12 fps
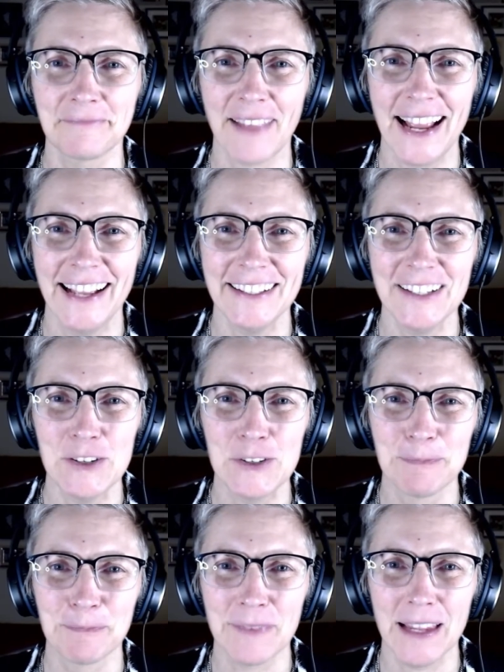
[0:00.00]

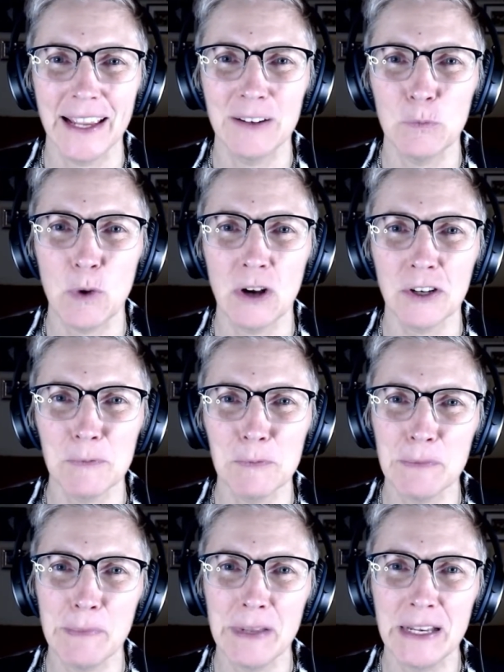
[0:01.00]
Hello, and welcome
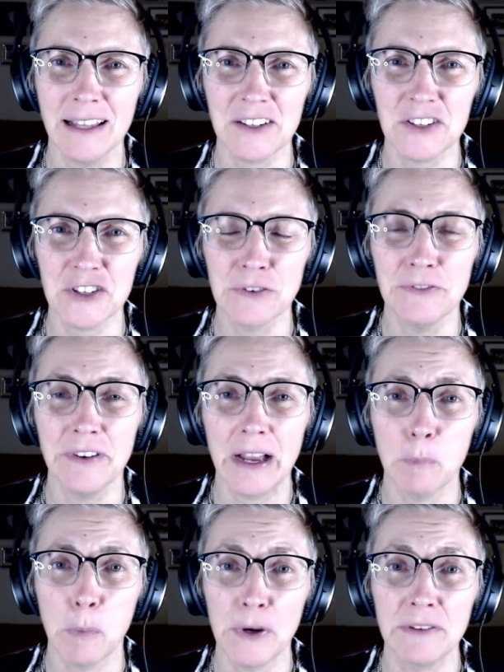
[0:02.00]
to Mini Lecture
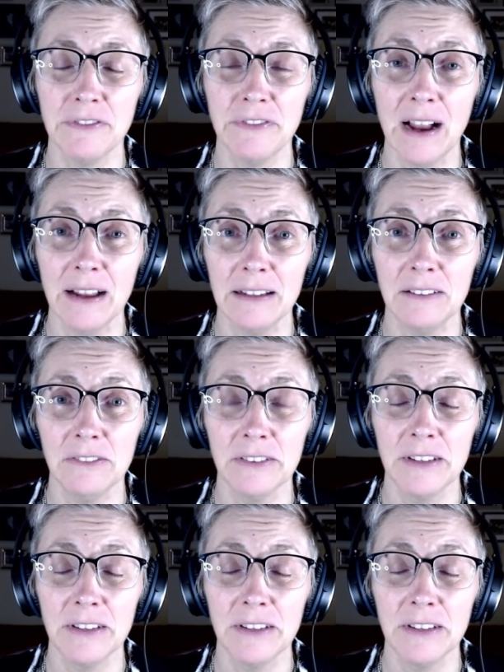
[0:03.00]
5.5.